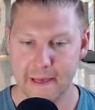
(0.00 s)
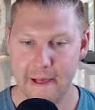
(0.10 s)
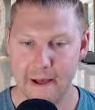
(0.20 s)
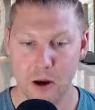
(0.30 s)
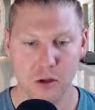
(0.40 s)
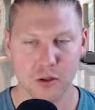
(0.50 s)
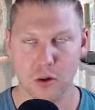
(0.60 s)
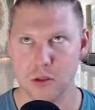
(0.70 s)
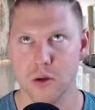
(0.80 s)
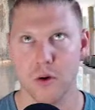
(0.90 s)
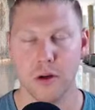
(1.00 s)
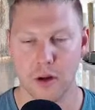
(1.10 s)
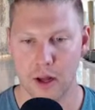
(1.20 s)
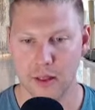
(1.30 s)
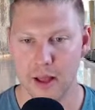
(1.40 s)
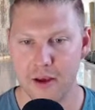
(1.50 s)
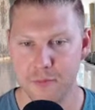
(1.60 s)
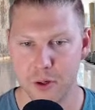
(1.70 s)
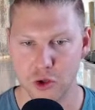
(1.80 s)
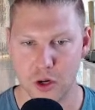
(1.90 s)

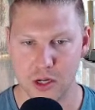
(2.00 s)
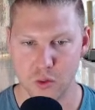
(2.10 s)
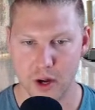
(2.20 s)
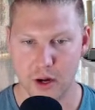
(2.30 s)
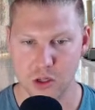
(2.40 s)
Livepeer Trust right here.